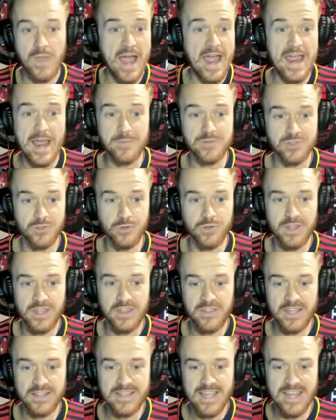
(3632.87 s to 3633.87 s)
I
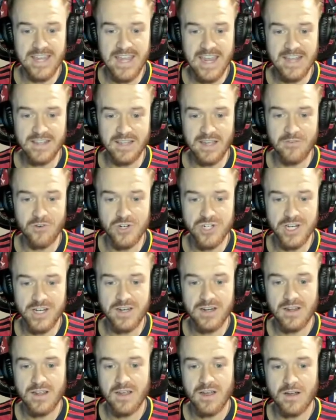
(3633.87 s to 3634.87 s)
absolutely think they can leverage
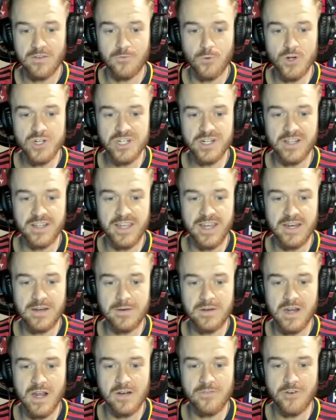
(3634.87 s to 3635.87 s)
it. Unfortunately,
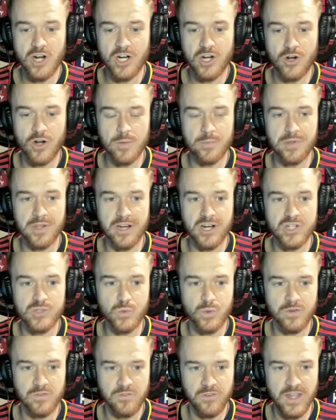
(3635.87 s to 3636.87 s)
none of our current players
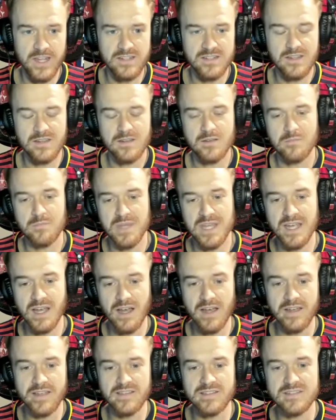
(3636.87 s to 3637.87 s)
would fit
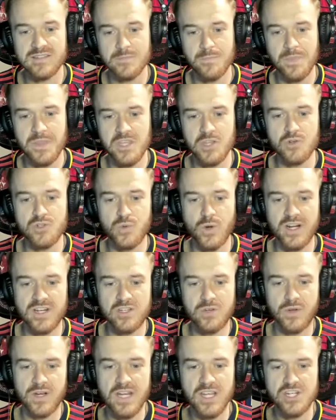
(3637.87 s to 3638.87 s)
because the
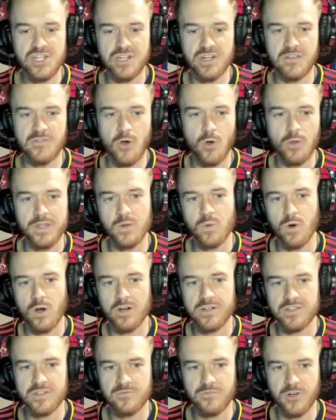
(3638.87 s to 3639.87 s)
U22 initiative only
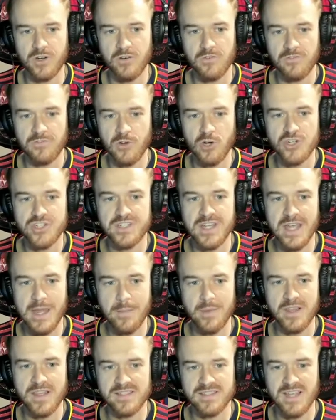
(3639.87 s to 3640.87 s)
works for your first
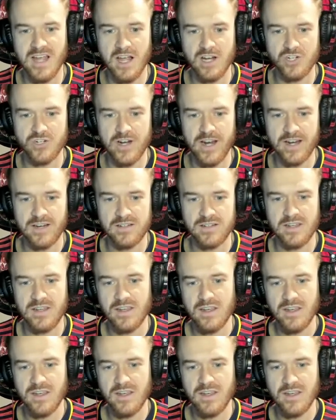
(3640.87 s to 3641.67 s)
MLS contract.